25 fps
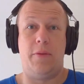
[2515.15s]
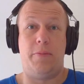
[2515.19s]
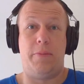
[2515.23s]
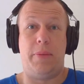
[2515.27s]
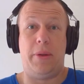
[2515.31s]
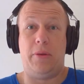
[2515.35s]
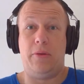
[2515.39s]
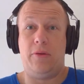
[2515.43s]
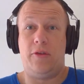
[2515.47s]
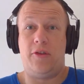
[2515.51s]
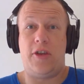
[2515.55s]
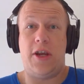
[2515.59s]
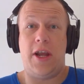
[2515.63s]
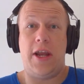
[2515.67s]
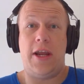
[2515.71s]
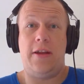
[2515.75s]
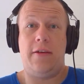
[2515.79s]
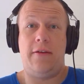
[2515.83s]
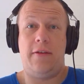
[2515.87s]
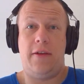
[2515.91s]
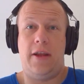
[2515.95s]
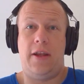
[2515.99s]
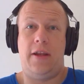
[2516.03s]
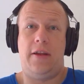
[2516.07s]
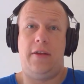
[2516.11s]
build
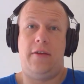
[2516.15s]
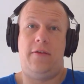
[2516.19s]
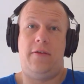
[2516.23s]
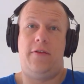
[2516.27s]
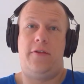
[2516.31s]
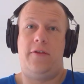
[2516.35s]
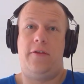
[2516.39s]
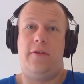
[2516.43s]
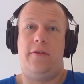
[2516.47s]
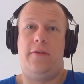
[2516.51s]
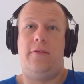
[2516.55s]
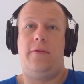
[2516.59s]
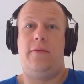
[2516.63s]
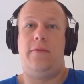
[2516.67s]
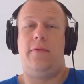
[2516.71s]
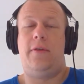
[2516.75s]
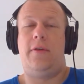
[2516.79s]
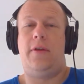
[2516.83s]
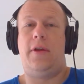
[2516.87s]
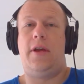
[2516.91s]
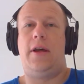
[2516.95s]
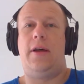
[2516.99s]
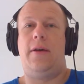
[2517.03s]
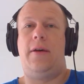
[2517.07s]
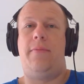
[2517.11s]
chain into
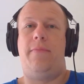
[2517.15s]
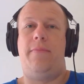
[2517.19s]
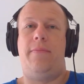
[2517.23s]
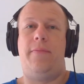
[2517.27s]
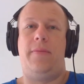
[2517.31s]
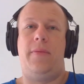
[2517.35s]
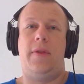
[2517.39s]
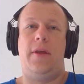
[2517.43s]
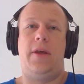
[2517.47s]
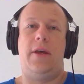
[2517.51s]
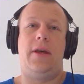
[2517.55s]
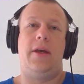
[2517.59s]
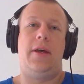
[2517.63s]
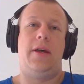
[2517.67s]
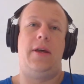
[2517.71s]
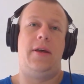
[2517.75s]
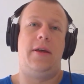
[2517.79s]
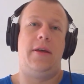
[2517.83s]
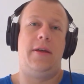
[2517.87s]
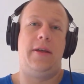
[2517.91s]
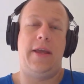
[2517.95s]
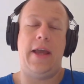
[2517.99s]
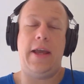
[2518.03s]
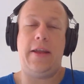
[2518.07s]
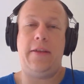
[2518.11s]

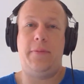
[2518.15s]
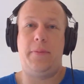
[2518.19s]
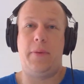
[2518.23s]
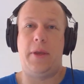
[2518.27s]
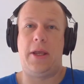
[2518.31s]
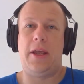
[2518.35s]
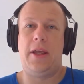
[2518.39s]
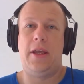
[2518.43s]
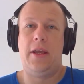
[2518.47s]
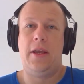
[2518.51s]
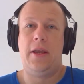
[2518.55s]
Gatsby.